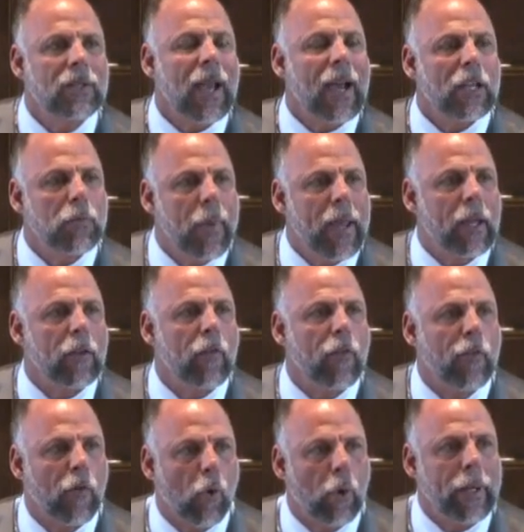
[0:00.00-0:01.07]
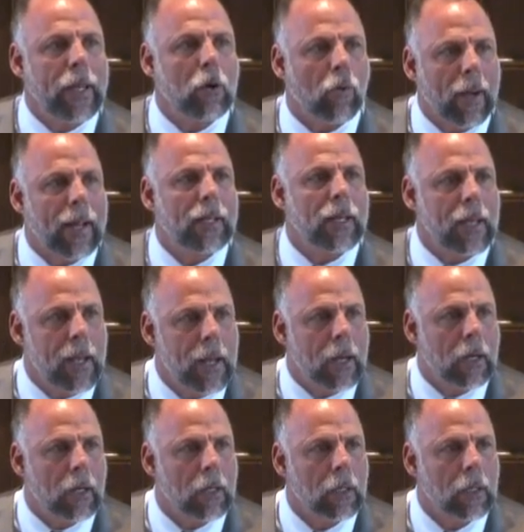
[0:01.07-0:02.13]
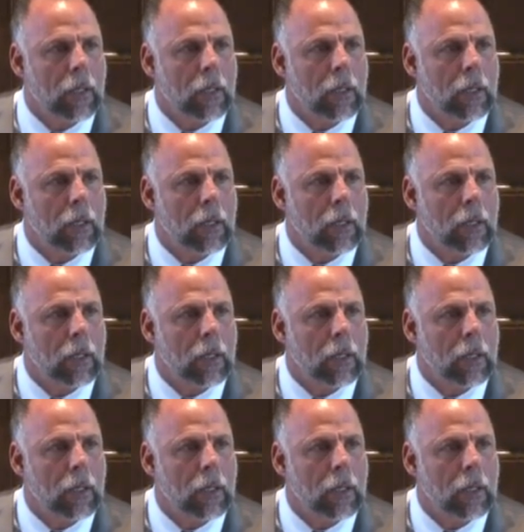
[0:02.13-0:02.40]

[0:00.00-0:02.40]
This guy's making 40 grand a year,